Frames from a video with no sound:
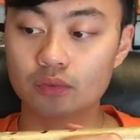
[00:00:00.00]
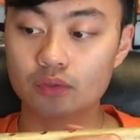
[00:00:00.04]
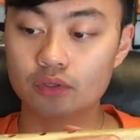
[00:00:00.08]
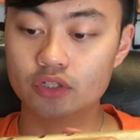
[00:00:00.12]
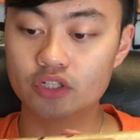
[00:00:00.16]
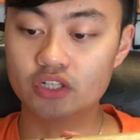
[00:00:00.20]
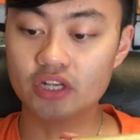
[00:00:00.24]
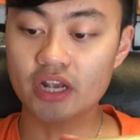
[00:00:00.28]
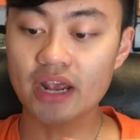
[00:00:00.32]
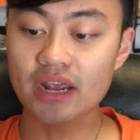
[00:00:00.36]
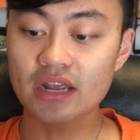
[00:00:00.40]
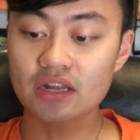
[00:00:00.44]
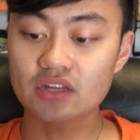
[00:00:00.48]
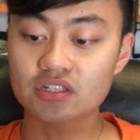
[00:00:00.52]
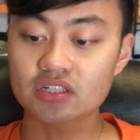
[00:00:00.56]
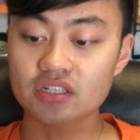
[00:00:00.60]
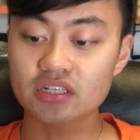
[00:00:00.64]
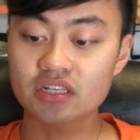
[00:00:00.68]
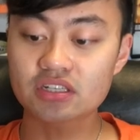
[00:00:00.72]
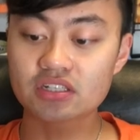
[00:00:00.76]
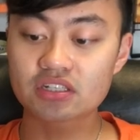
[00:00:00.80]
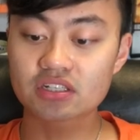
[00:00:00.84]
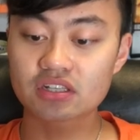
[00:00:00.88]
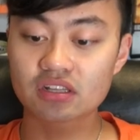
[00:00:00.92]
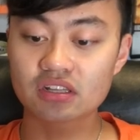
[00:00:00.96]
change
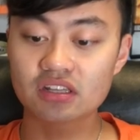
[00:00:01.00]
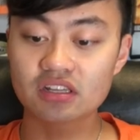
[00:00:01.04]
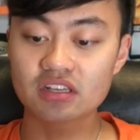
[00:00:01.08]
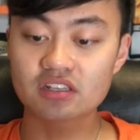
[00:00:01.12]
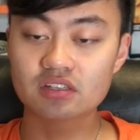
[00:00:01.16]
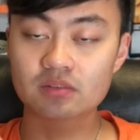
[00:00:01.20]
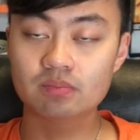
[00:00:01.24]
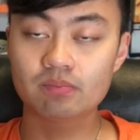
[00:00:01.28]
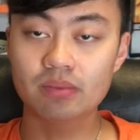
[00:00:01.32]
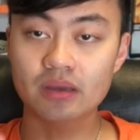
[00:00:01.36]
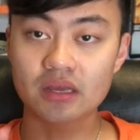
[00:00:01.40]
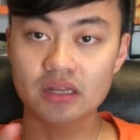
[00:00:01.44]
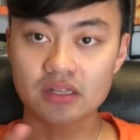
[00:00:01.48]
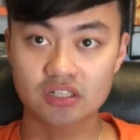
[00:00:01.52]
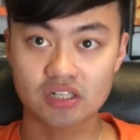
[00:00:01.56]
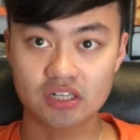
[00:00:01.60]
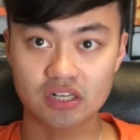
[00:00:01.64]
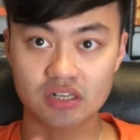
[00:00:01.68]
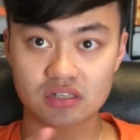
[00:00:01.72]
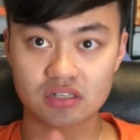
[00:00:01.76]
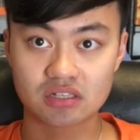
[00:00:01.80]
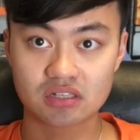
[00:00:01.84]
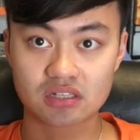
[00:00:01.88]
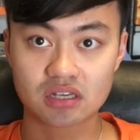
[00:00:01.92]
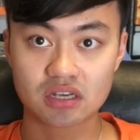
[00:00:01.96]
each of these
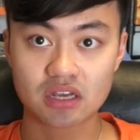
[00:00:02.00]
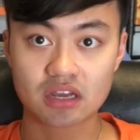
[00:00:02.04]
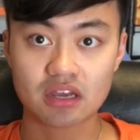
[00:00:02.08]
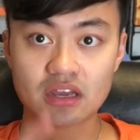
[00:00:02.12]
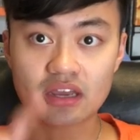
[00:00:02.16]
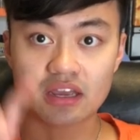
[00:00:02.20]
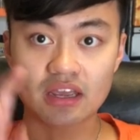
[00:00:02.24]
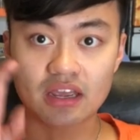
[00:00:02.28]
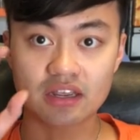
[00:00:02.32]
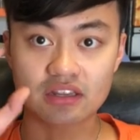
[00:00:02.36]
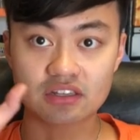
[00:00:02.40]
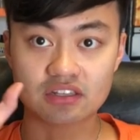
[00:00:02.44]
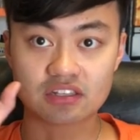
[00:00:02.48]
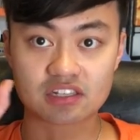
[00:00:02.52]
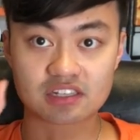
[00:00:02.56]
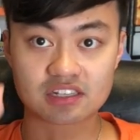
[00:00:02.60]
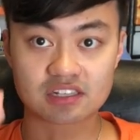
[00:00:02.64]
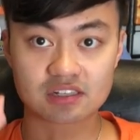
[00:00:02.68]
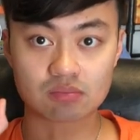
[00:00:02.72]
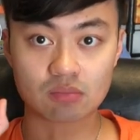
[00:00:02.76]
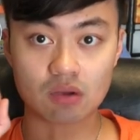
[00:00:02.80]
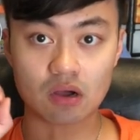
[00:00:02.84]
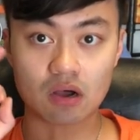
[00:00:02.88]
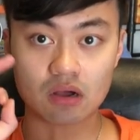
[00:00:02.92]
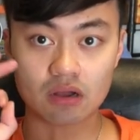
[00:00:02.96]
pitches in
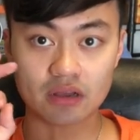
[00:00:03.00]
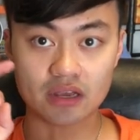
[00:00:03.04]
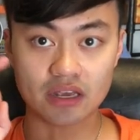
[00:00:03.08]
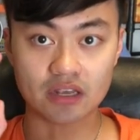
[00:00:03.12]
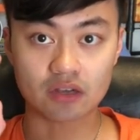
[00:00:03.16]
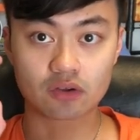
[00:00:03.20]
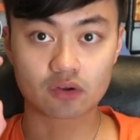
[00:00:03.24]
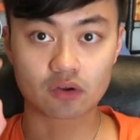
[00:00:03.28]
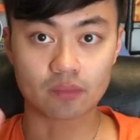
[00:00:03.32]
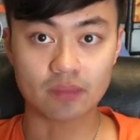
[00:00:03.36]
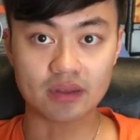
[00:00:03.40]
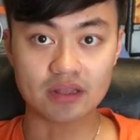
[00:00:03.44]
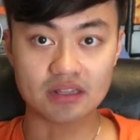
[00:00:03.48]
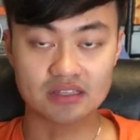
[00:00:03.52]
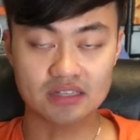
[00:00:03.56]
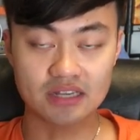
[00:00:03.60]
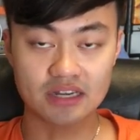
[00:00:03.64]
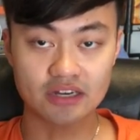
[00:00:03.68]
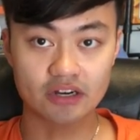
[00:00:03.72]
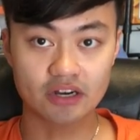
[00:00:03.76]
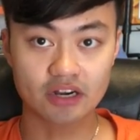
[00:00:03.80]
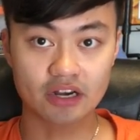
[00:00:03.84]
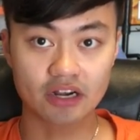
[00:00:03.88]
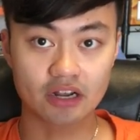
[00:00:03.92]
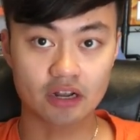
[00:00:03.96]
small increments, and
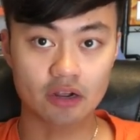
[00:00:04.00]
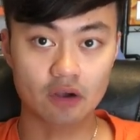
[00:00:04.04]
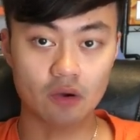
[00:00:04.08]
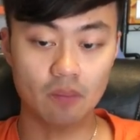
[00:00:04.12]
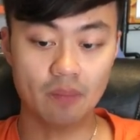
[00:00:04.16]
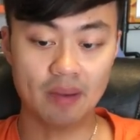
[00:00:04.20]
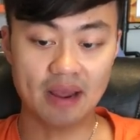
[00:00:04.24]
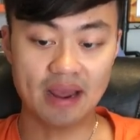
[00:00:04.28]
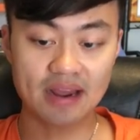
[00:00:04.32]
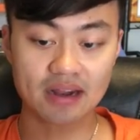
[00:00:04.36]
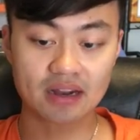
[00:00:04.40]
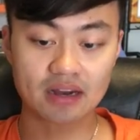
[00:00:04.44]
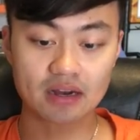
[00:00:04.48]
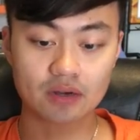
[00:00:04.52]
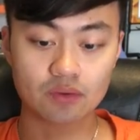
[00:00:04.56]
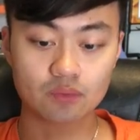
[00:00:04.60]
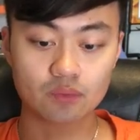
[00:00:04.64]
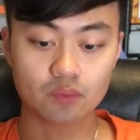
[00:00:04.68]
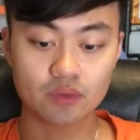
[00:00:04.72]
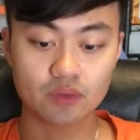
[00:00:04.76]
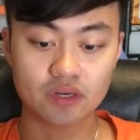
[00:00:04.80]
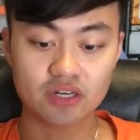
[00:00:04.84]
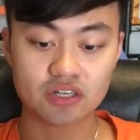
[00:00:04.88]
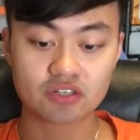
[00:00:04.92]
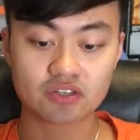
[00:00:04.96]
you're gonna go back and
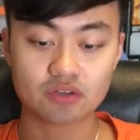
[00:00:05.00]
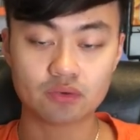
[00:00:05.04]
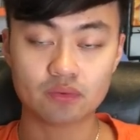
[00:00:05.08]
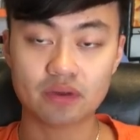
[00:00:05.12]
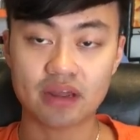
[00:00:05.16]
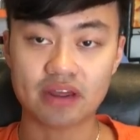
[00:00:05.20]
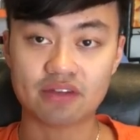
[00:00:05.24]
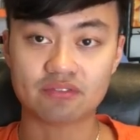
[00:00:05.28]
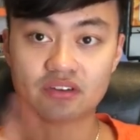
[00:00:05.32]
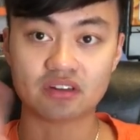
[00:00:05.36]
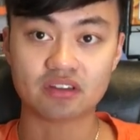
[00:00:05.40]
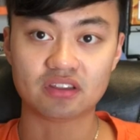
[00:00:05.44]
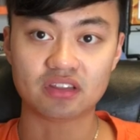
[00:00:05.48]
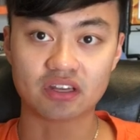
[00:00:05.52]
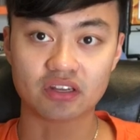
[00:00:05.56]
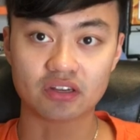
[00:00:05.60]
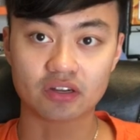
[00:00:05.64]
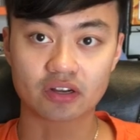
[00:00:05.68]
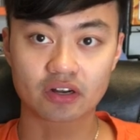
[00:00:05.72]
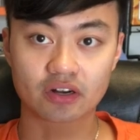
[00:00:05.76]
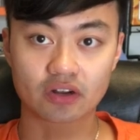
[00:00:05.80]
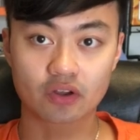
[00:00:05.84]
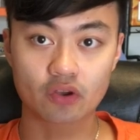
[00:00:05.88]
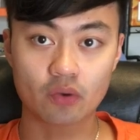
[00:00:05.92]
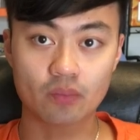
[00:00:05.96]
retune everything.
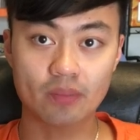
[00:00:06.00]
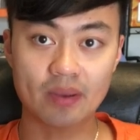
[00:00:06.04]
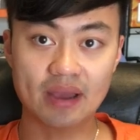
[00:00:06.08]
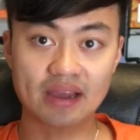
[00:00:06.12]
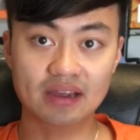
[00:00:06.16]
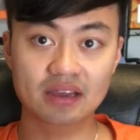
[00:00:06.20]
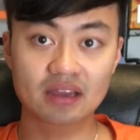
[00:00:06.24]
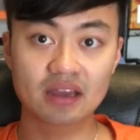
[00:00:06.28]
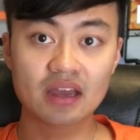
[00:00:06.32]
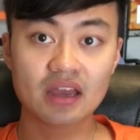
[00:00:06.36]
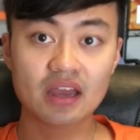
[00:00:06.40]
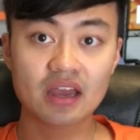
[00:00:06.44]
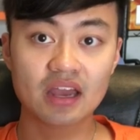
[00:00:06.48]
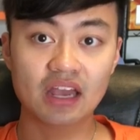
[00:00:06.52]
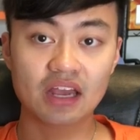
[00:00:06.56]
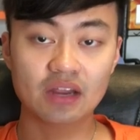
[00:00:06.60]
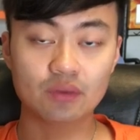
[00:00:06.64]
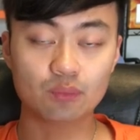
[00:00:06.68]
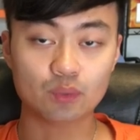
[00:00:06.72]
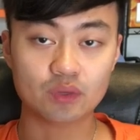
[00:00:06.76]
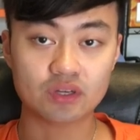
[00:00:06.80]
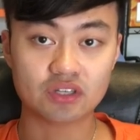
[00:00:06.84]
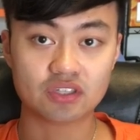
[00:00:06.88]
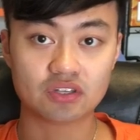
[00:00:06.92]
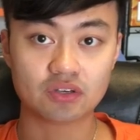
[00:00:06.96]
You're gonna go back and
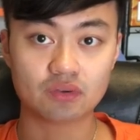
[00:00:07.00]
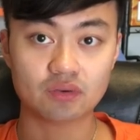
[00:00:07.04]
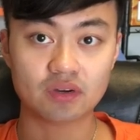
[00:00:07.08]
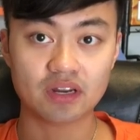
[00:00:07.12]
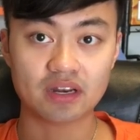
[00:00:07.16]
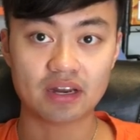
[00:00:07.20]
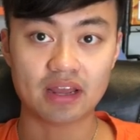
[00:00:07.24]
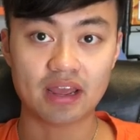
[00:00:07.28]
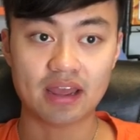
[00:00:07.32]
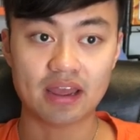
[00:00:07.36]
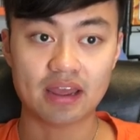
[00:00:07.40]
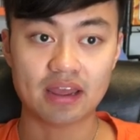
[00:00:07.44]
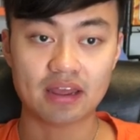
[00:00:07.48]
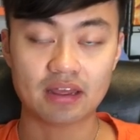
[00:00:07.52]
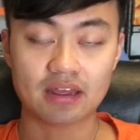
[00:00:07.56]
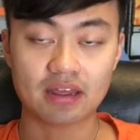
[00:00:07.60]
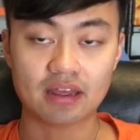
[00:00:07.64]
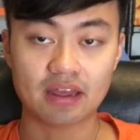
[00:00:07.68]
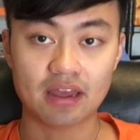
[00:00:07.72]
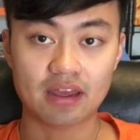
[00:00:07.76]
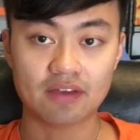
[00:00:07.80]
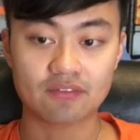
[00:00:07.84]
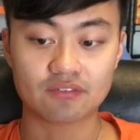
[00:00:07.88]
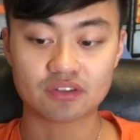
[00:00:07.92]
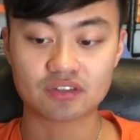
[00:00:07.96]
retune it
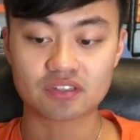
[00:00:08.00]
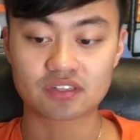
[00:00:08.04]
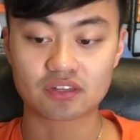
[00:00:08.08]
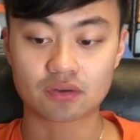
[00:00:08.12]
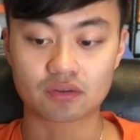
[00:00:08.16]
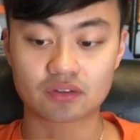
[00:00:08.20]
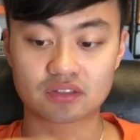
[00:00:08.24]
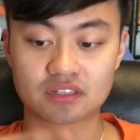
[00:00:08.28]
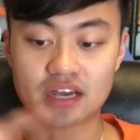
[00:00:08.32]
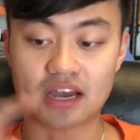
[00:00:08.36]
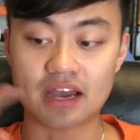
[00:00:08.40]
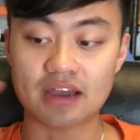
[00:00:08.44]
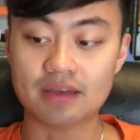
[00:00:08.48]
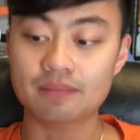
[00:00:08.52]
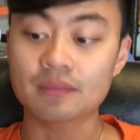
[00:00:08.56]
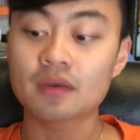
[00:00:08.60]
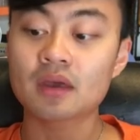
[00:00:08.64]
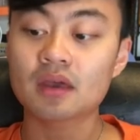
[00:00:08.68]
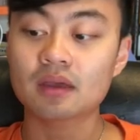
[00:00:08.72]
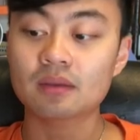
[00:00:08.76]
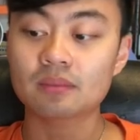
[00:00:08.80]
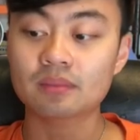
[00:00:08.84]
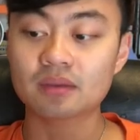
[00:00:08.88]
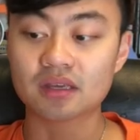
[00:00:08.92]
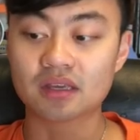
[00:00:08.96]
every single time
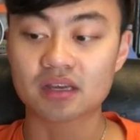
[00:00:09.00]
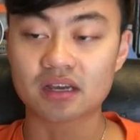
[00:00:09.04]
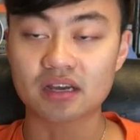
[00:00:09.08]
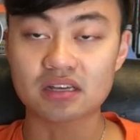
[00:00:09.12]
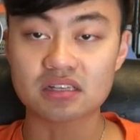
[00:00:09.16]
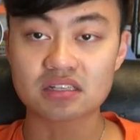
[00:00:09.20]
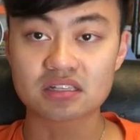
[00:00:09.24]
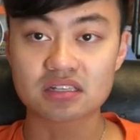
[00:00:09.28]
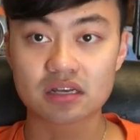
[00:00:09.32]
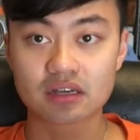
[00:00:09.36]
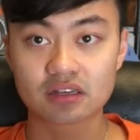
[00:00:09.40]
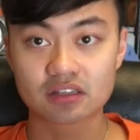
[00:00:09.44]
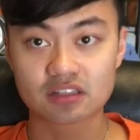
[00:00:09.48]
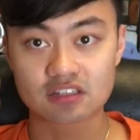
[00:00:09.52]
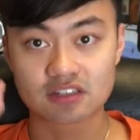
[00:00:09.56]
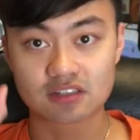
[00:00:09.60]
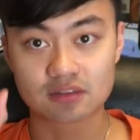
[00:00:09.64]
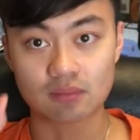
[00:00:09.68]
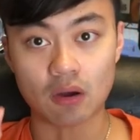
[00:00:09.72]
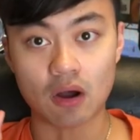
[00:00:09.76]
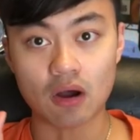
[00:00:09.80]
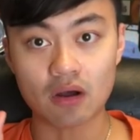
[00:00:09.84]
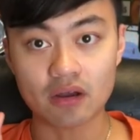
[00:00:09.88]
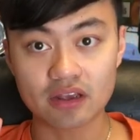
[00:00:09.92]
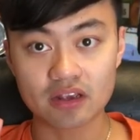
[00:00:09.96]
because
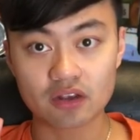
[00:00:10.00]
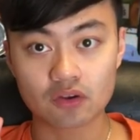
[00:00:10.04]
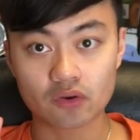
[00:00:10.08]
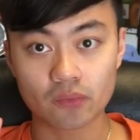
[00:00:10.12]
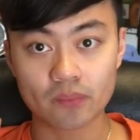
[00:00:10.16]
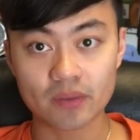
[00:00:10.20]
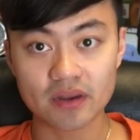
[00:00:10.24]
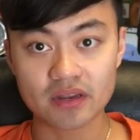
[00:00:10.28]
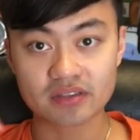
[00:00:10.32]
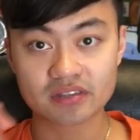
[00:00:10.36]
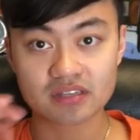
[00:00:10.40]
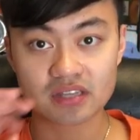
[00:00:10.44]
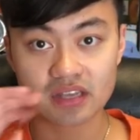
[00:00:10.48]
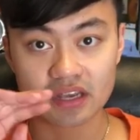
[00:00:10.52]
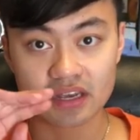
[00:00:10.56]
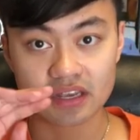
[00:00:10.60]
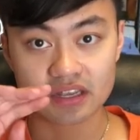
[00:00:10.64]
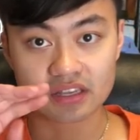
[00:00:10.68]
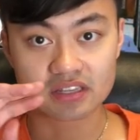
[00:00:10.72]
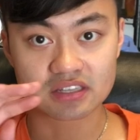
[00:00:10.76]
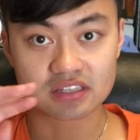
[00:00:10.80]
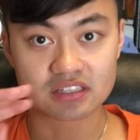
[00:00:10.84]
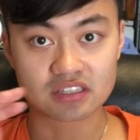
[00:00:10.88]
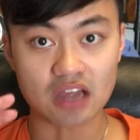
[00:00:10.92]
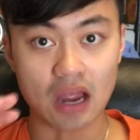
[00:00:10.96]
small increments
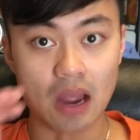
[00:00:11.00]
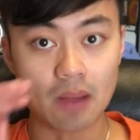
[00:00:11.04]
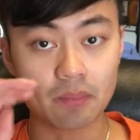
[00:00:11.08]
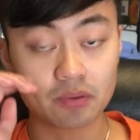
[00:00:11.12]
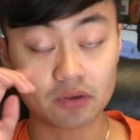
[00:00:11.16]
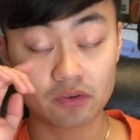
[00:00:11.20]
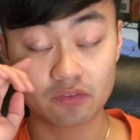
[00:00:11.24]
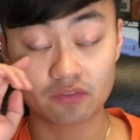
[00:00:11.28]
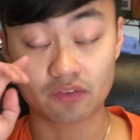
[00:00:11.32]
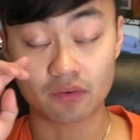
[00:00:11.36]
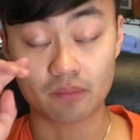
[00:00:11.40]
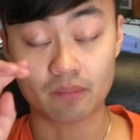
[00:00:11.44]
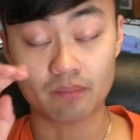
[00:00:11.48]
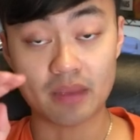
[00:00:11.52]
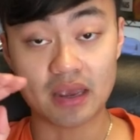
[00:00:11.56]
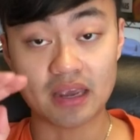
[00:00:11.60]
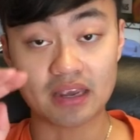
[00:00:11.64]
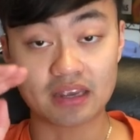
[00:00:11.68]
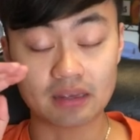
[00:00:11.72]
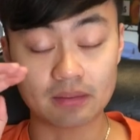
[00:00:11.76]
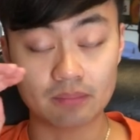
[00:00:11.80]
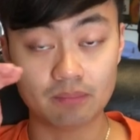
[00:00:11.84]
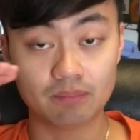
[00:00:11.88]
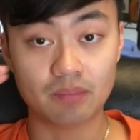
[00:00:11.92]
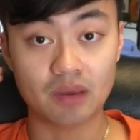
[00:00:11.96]
stop you from
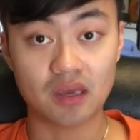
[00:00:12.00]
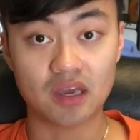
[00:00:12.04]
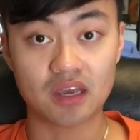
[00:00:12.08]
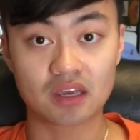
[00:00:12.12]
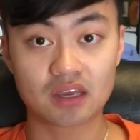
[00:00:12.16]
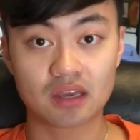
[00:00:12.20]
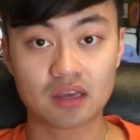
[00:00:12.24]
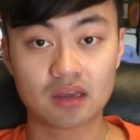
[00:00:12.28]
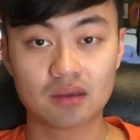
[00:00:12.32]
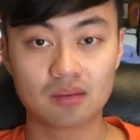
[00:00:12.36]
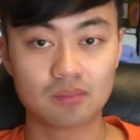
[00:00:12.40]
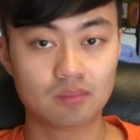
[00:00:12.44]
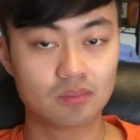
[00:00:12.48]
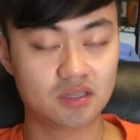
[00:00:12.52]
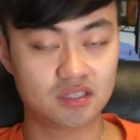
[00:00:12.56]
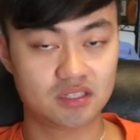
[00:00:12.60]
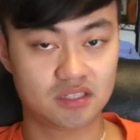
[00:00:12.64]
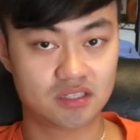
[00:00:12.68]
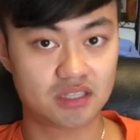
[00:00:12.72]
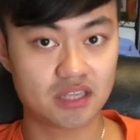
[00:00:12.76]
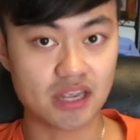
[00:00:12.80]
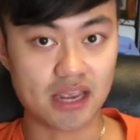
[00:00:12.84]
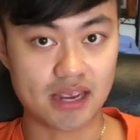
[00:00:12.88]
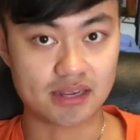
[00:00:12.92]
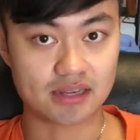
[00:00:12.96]
making big
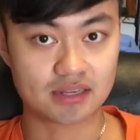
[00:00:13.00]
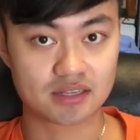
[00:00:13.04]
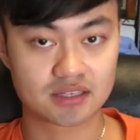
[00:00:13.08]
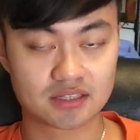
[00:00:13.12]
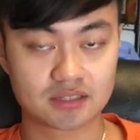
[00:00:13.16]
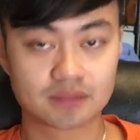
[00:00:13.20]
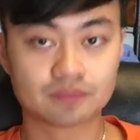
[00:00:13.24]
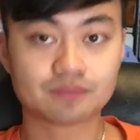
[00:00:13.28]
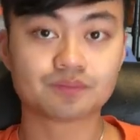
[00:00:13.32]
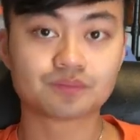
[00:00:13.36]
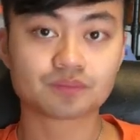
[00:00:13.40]
mistakes.